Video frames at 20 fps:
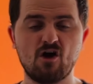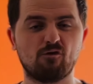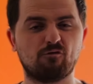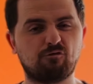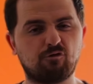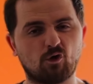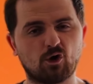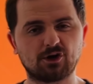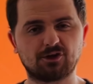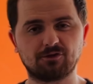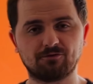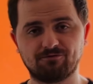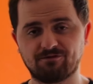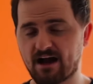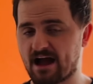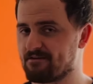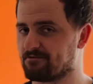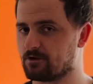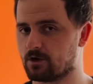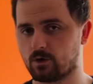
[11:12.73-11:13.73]
four to
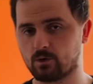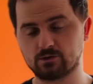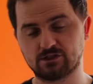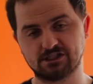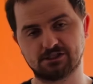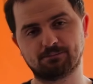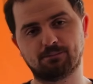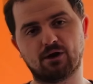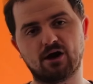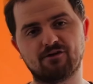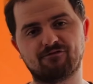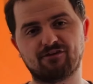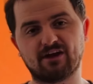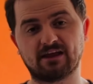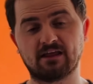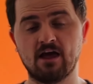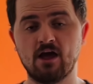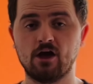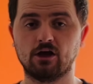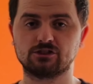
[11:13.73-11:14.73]
five cones is perfect.